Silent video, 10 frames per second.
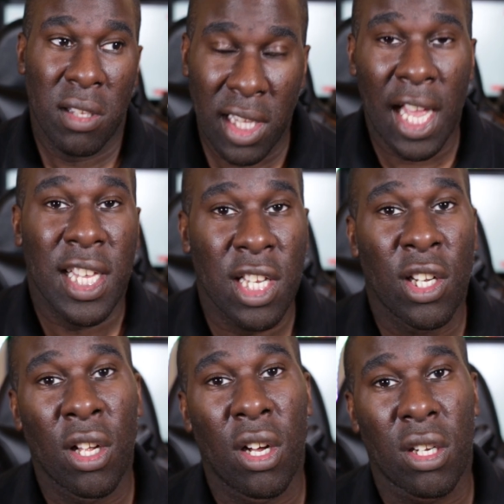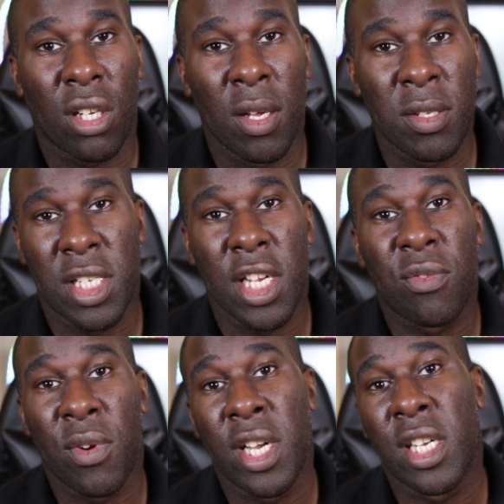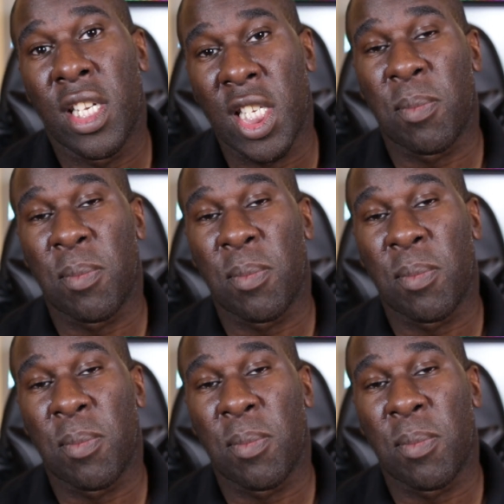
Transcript: That is a lot, considering the